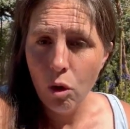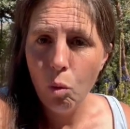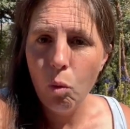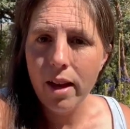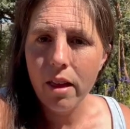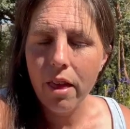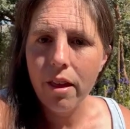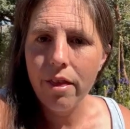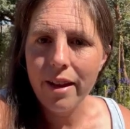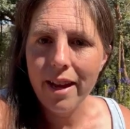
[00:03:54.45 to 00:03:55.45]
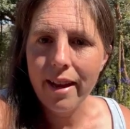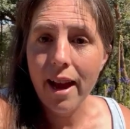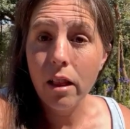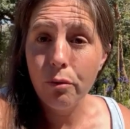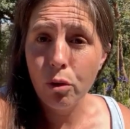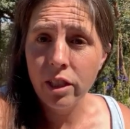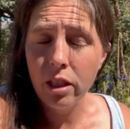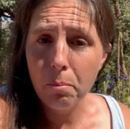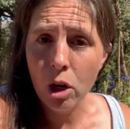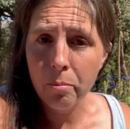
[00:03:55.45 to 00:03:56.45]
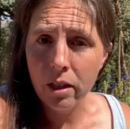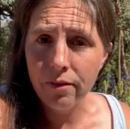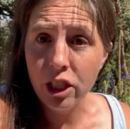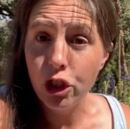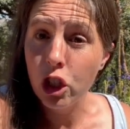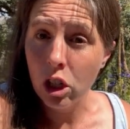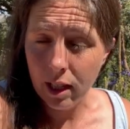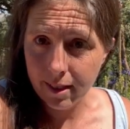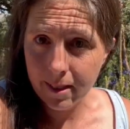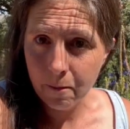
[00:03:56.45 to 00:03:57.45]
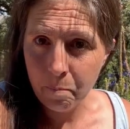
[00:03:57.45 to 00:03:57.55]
with the California Department of Insurance.